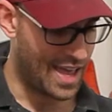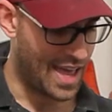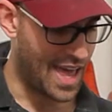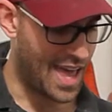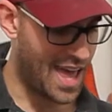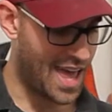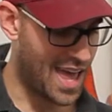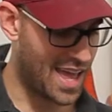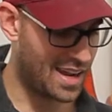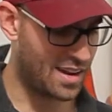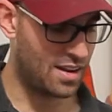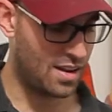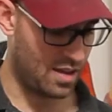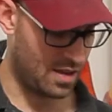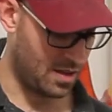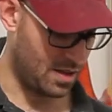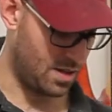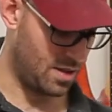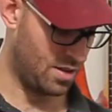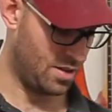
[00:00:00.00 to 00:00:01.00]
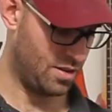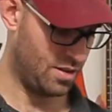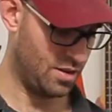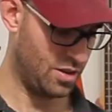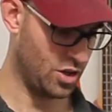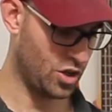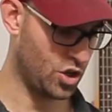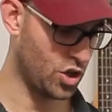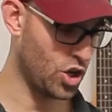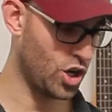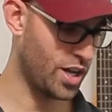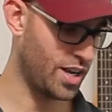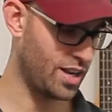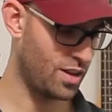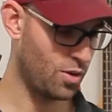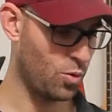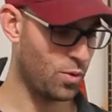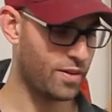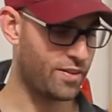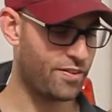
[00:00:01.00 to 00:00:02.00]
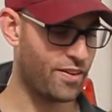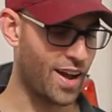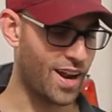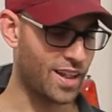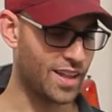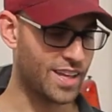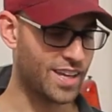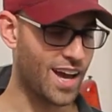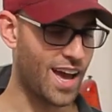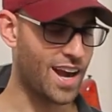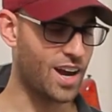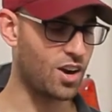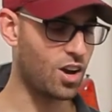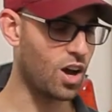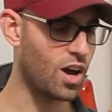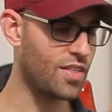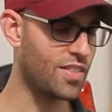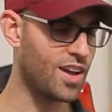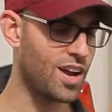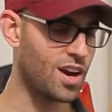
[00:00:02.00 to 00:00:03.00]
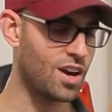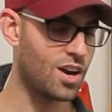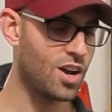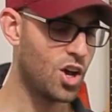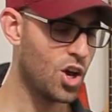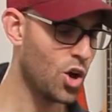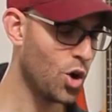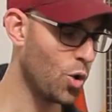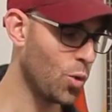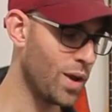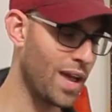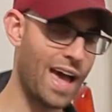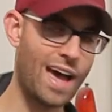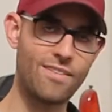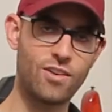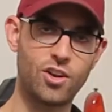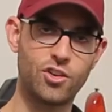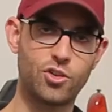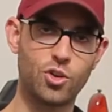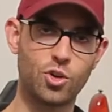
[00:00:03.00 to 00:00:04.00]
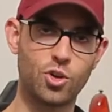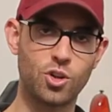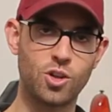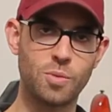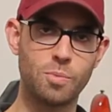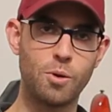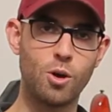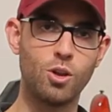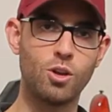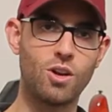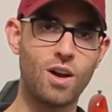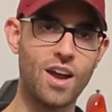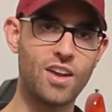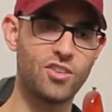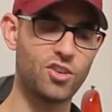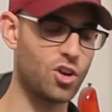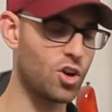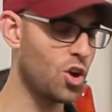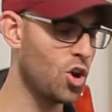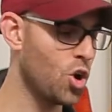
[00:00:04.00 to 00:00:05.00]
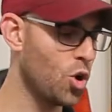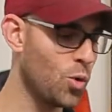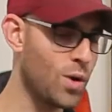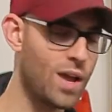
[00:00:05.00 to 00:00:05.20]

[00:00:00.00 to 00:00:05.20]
And good, we finally got it on there. We have our circular polarizer, we